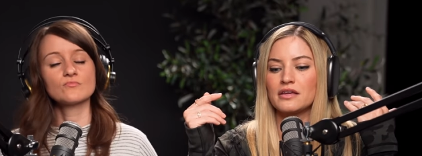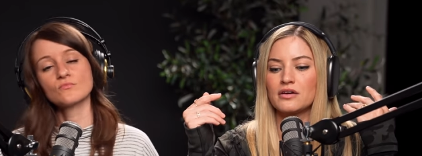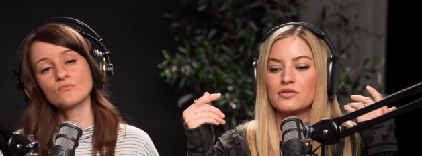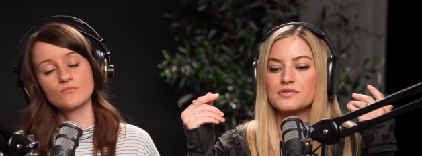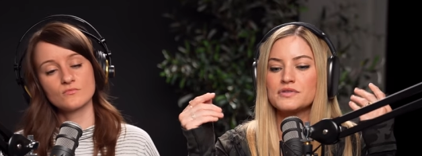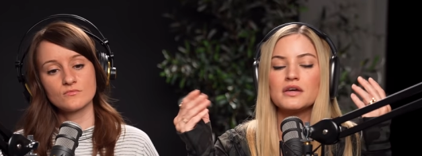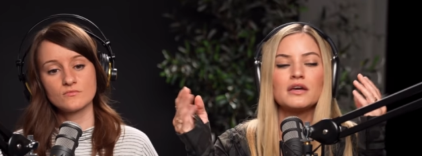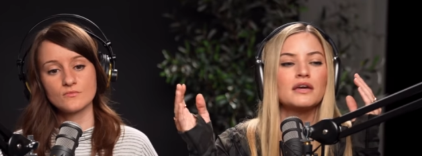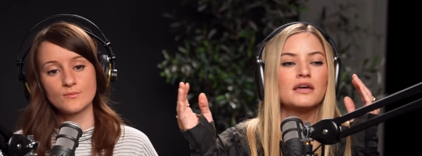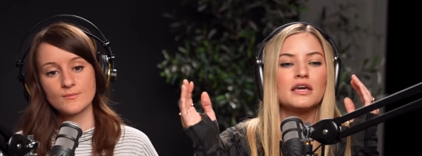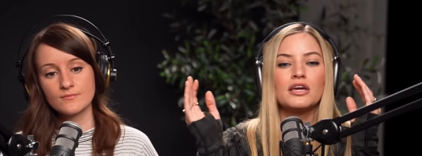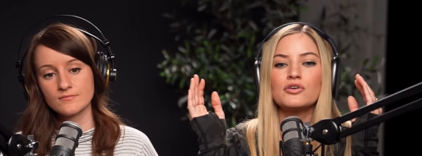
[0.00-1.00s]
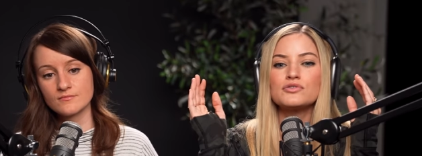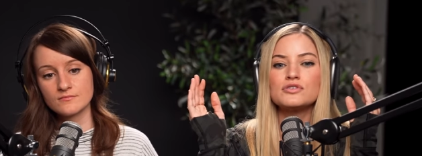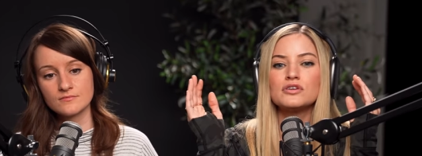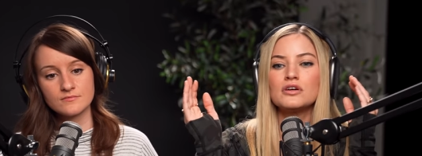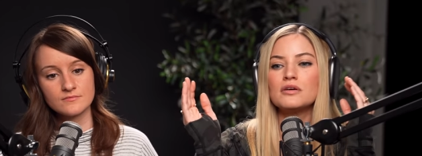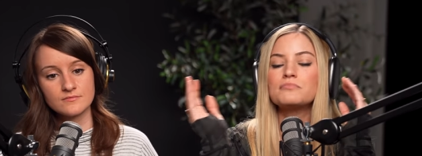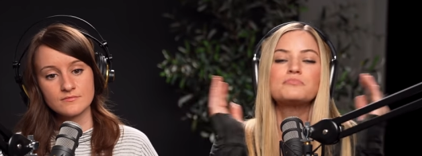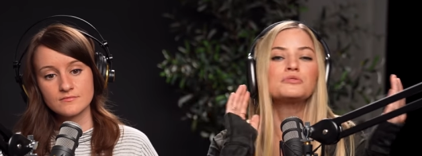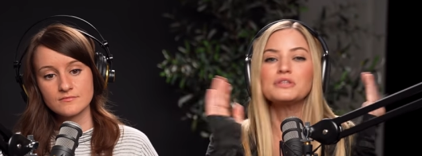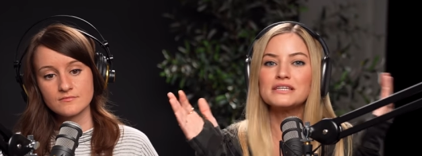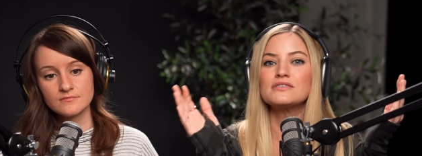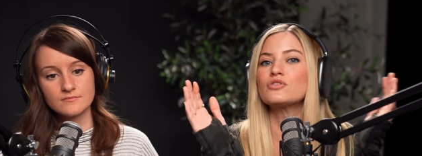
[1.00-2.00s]
Speaker 1: He goes, he goes,
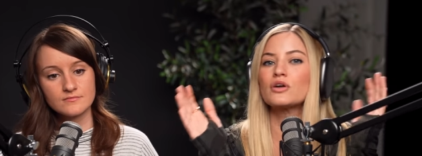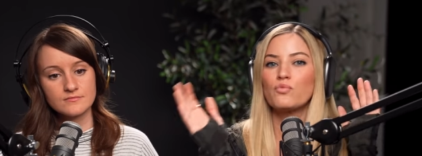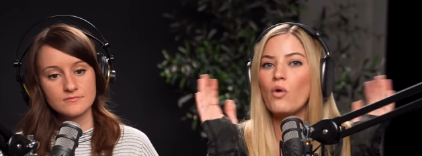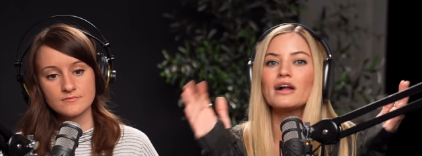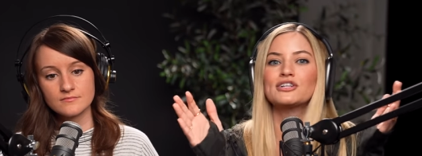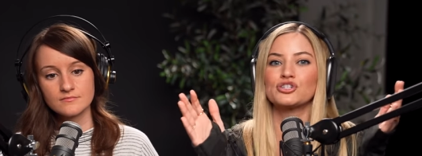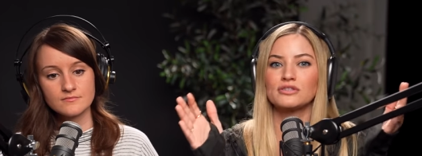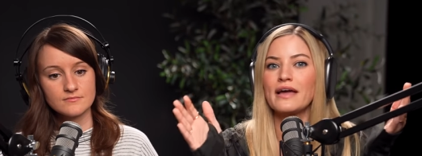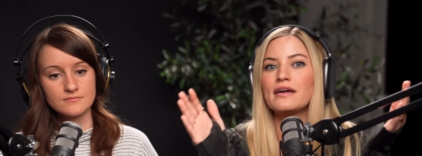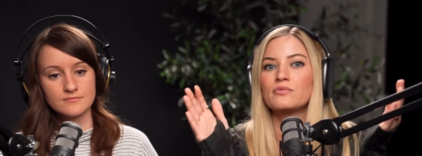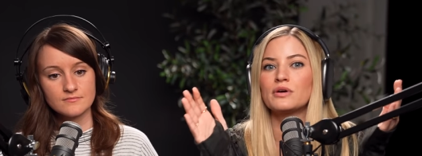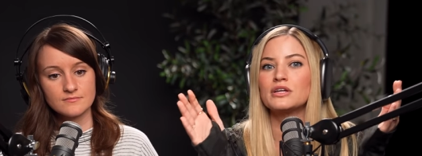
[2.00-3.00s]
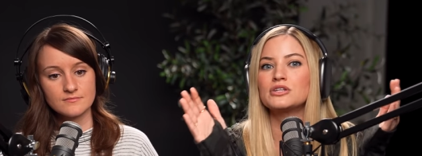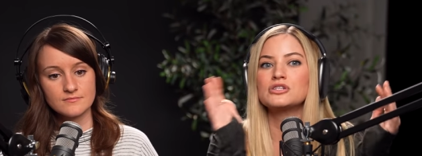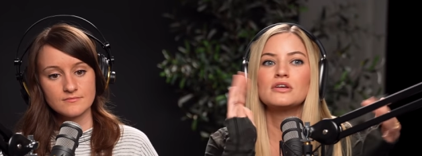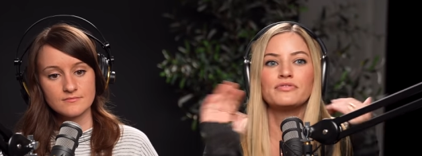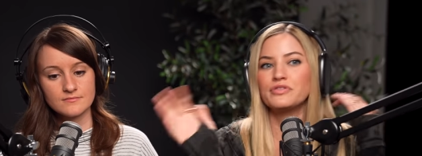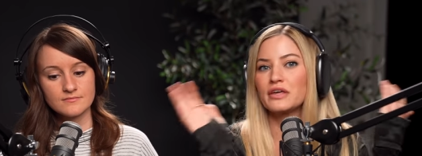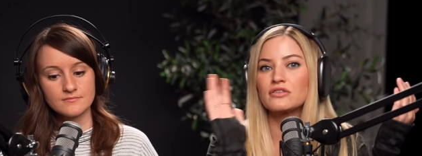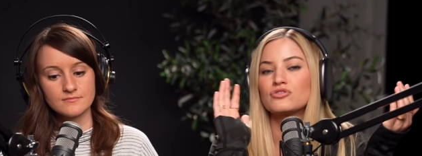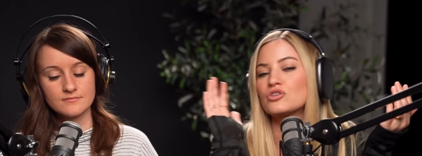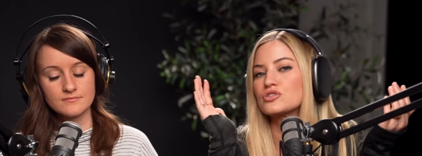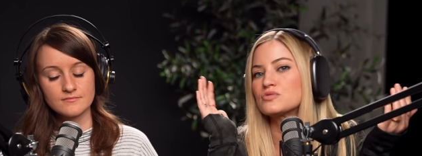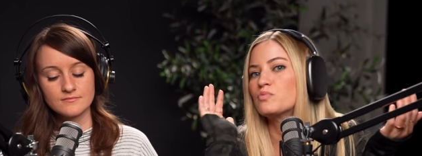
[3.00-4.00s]
please like watch your language. Like
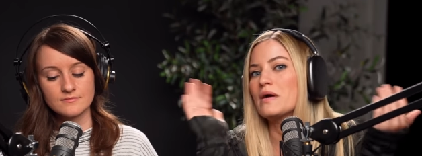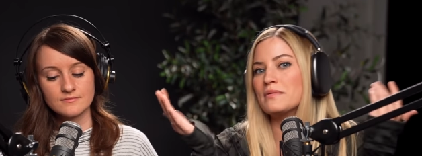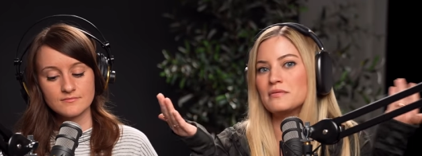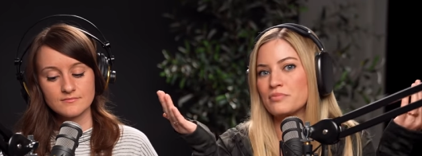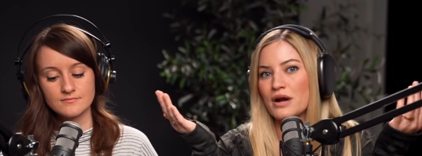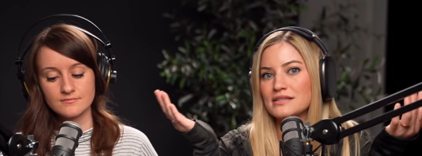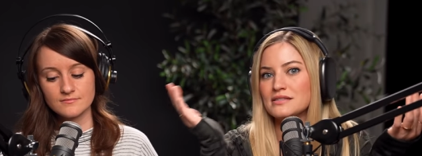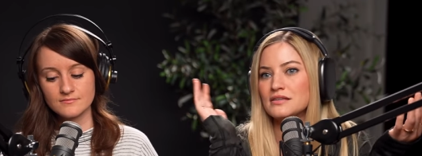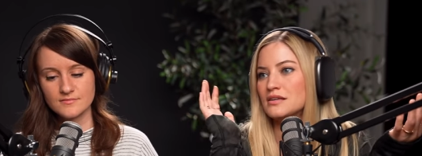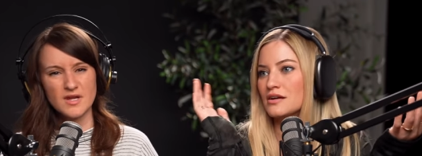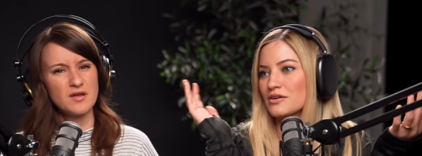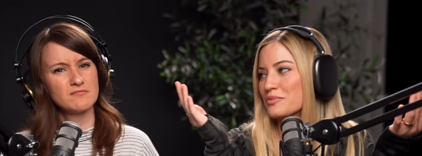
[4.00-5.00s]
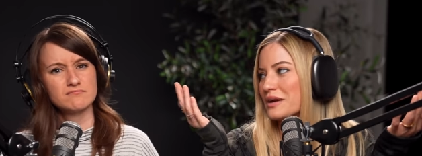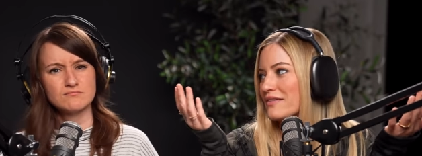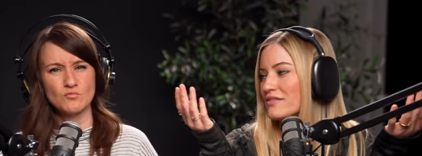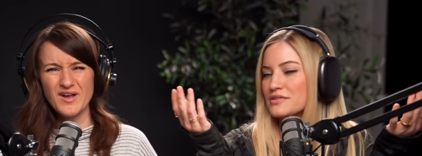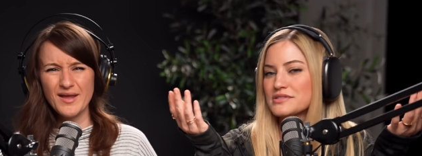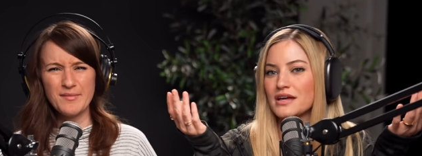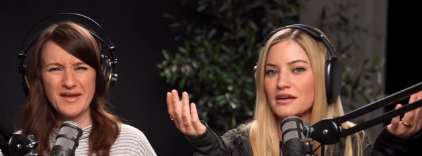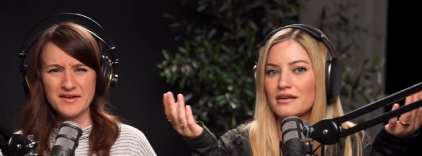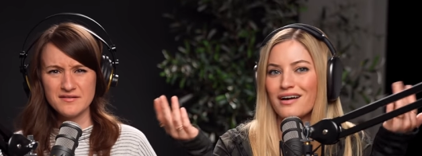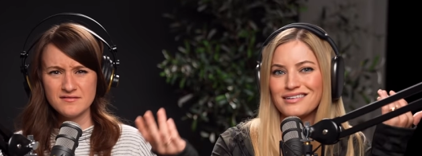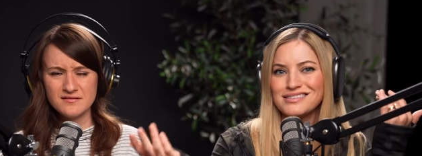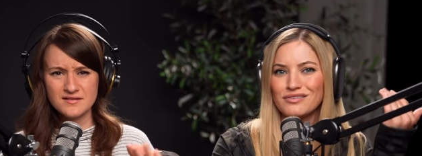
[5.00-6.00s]
there's women present or whatever. Women? I was like,
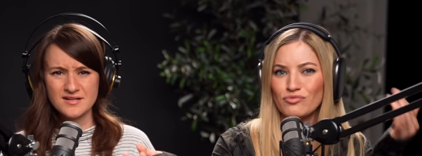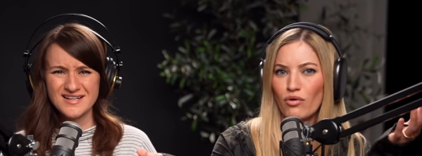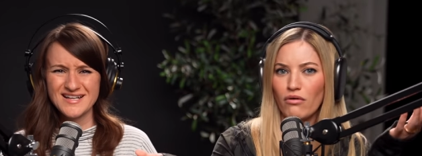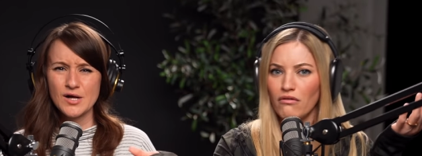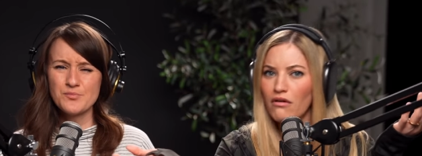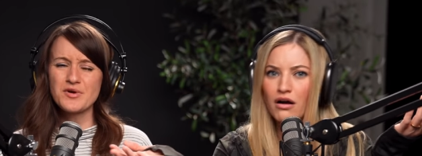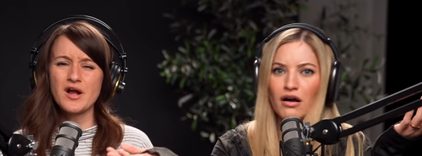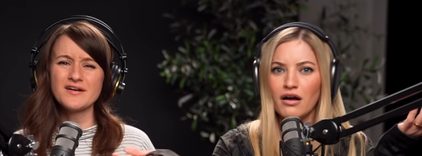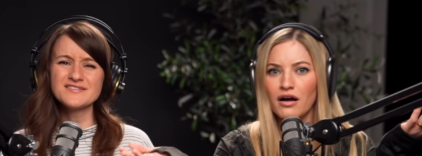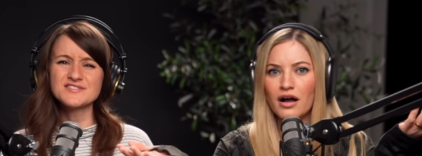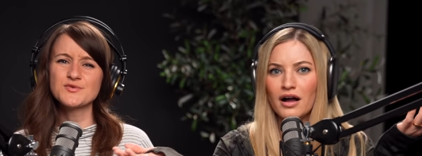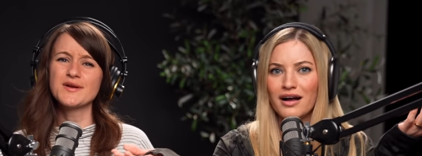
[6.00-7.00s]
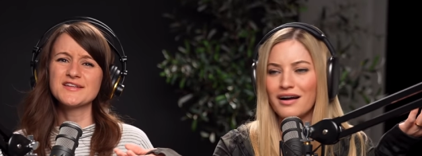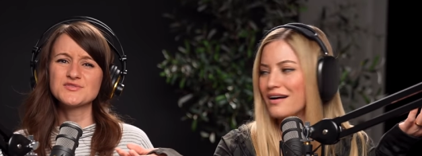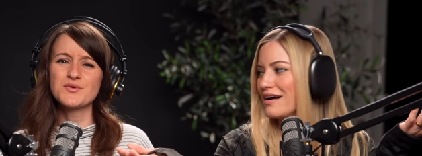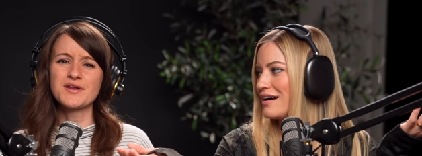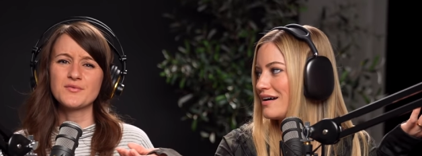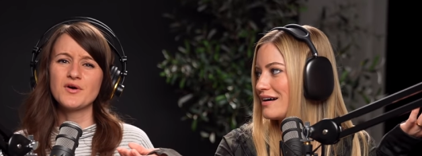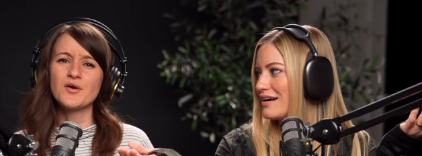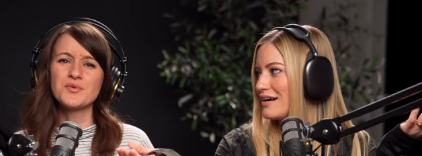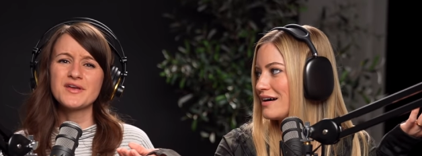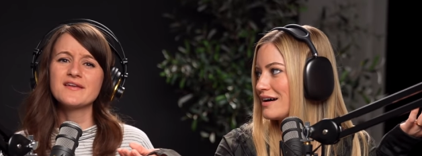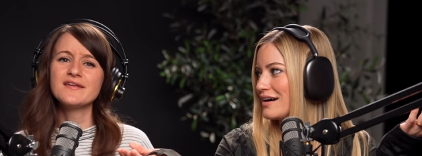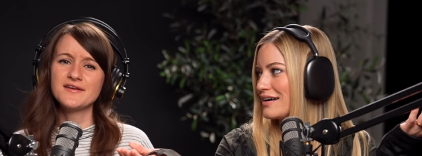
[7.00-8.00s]
I
Speaker 2: was like well, bro, it's 2021. We
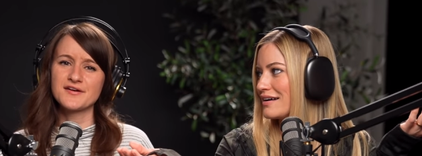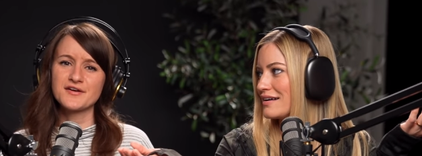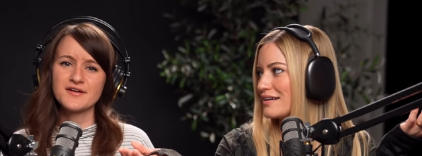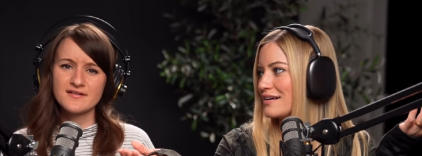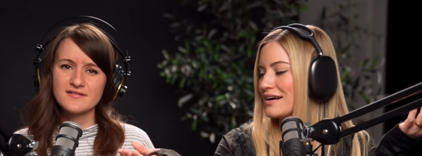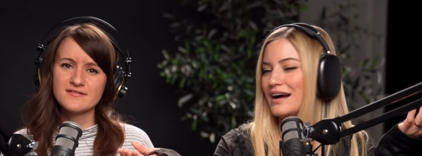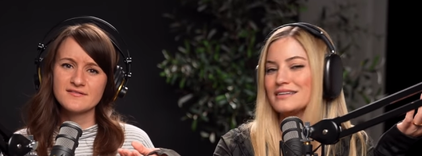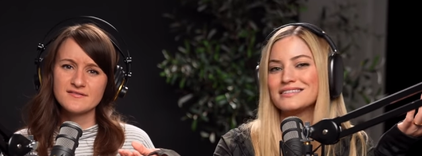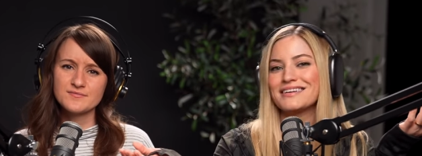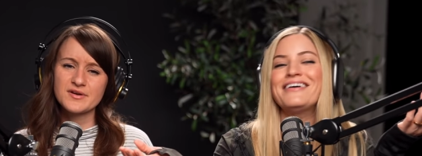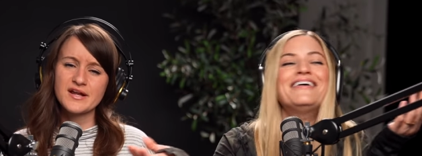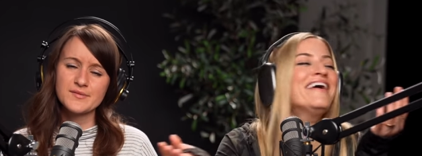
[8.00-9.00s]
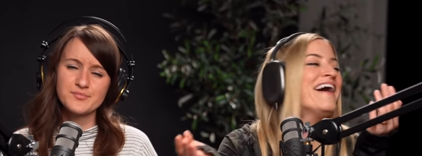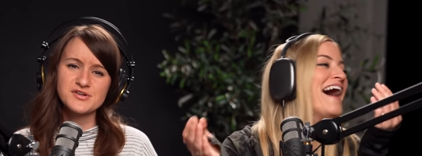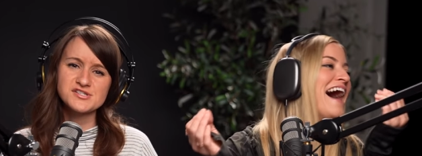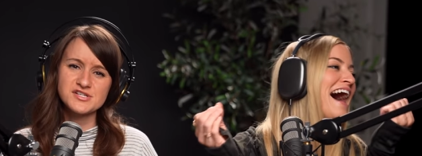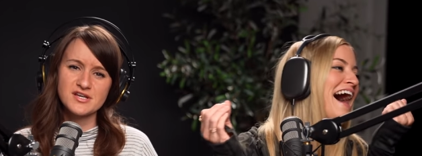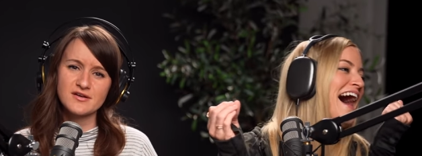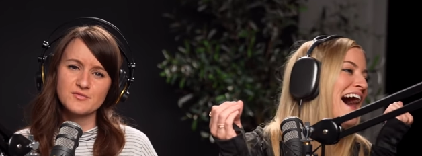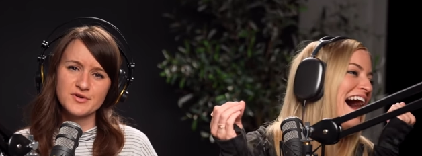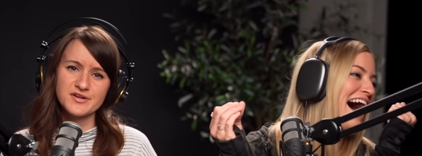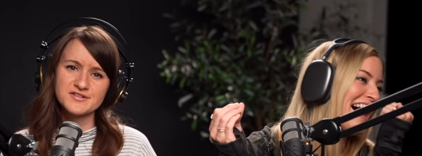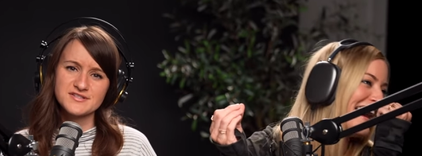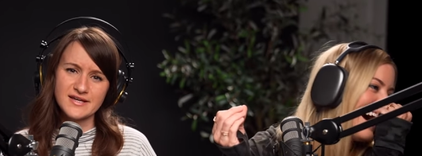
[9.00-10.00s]
can hear it. I was like, but I appreciate
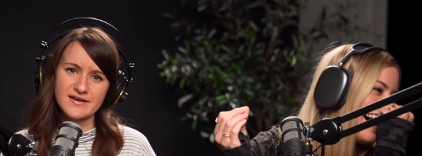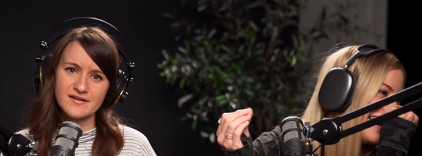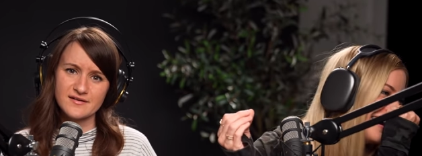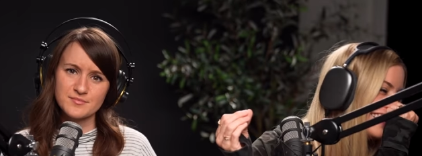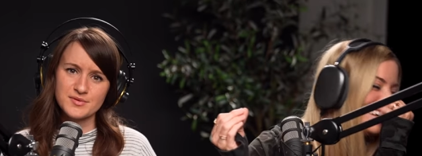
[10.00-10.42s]
what you're saying,